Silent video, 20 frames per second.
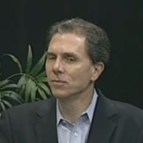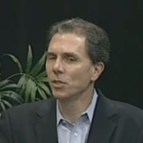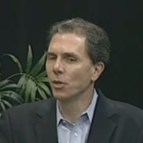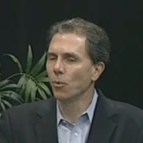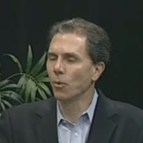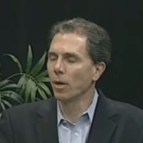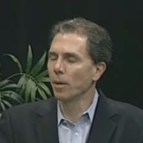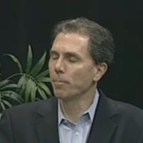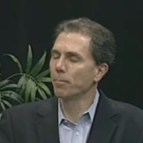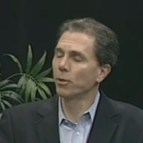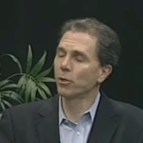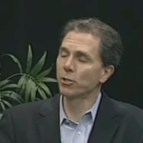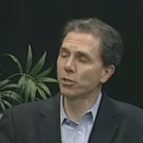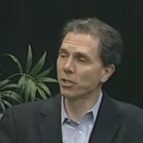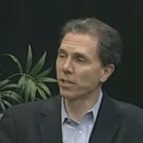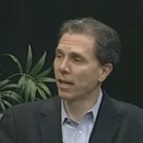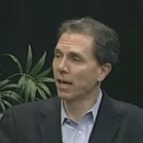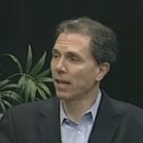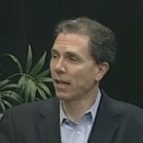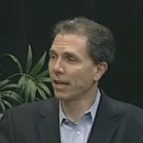you know, uh,
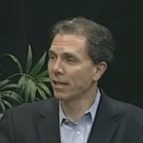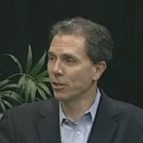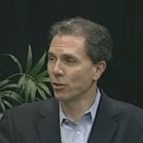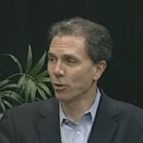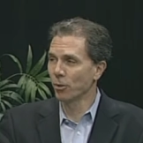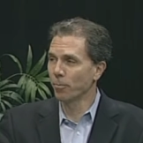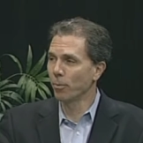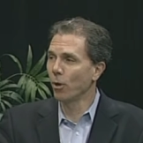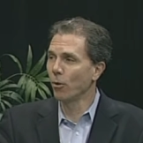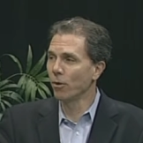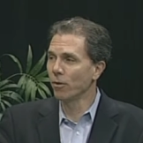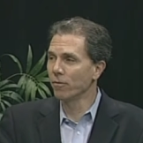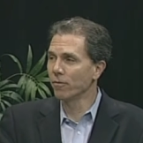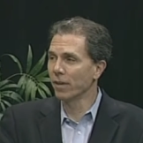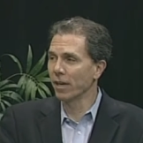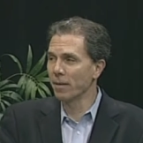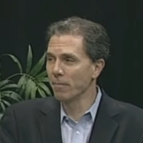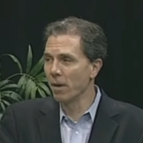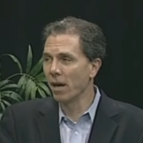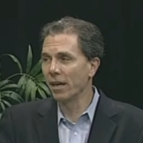personally I like your opponent
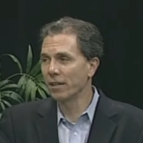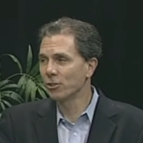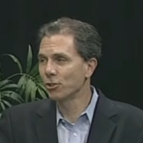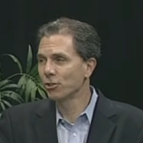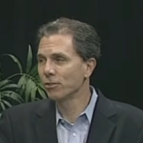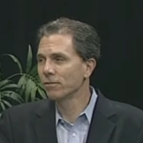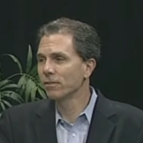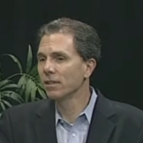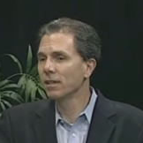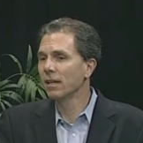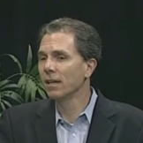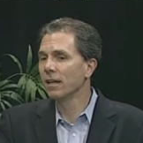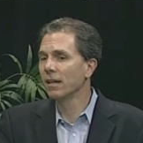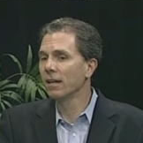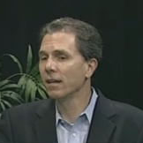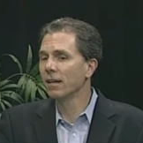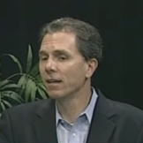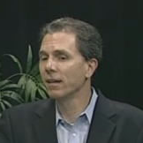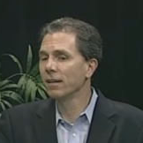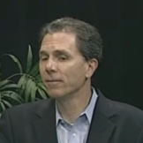very much,
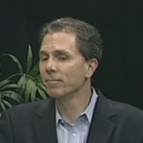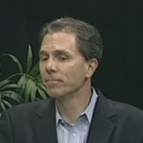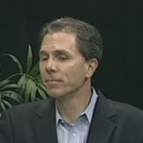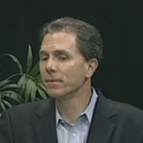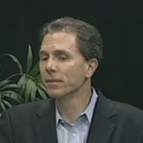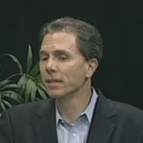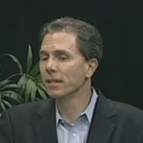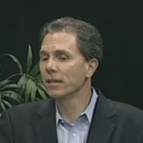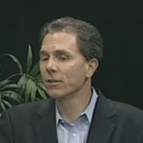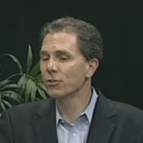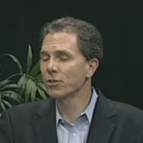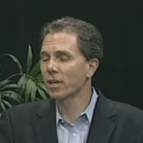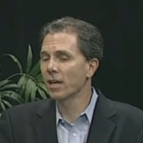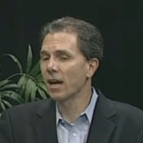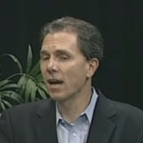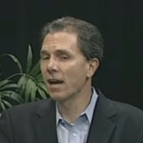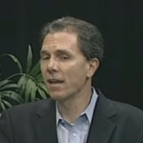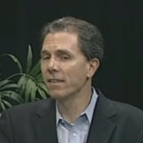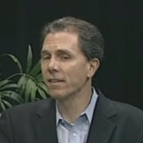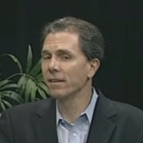uh, here's a
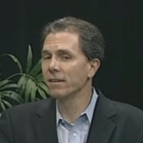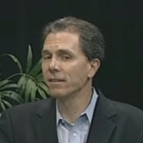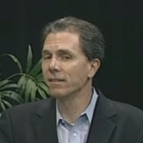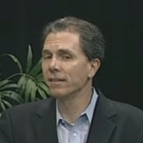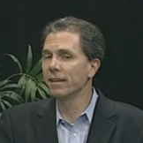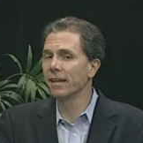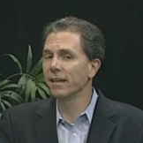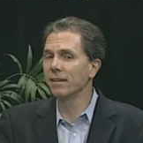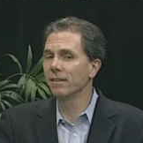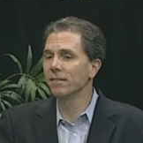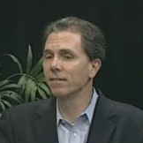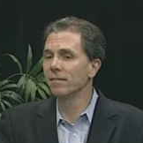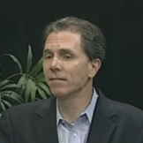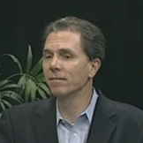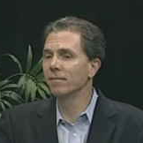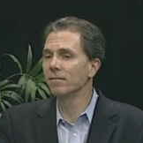guy that, that